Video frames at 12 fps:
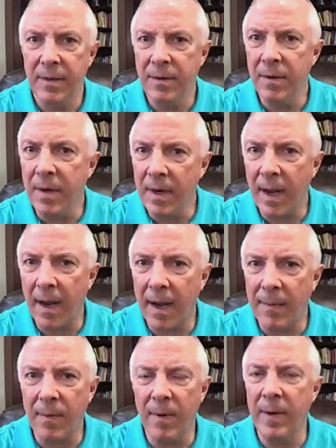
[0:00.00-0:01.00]
you're going to
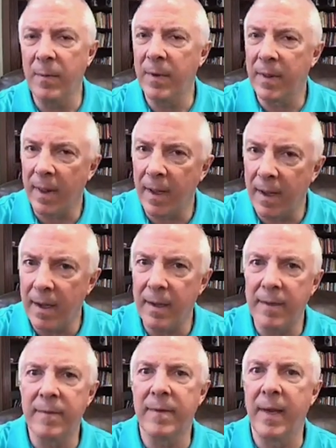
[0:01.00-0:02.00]
operate with
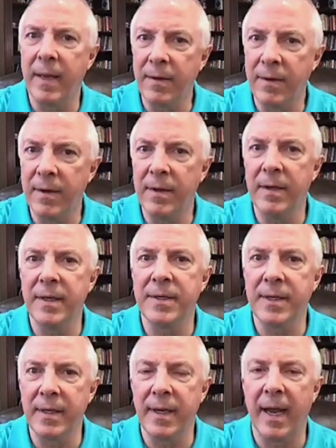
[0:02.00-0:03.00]
love and
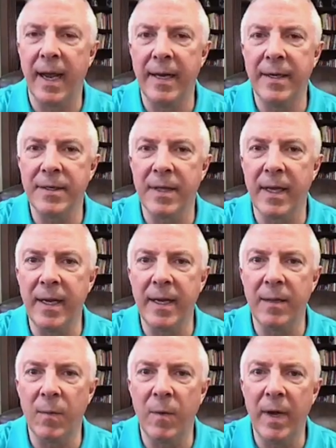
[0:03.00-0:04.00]
goodness and kindness
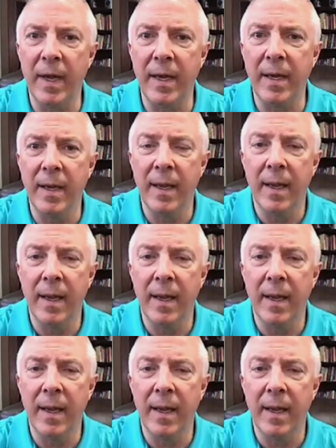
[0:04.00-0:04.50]
leading the way,